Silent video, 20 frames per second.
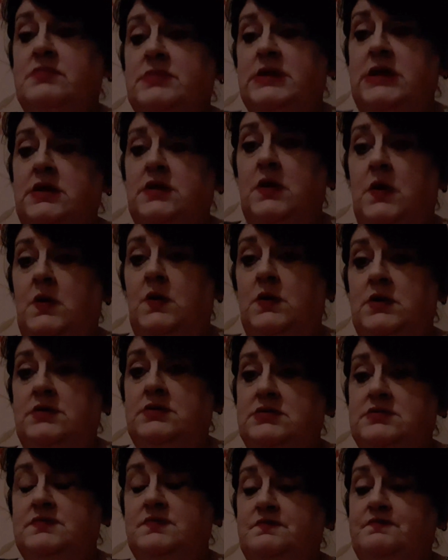you know,
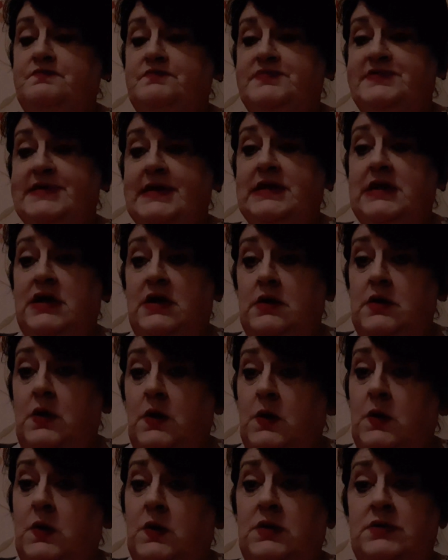say
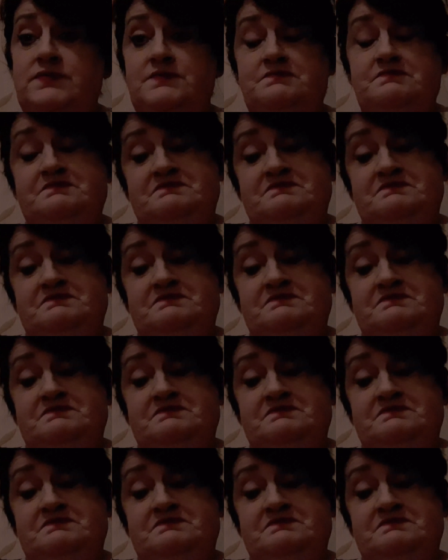hello,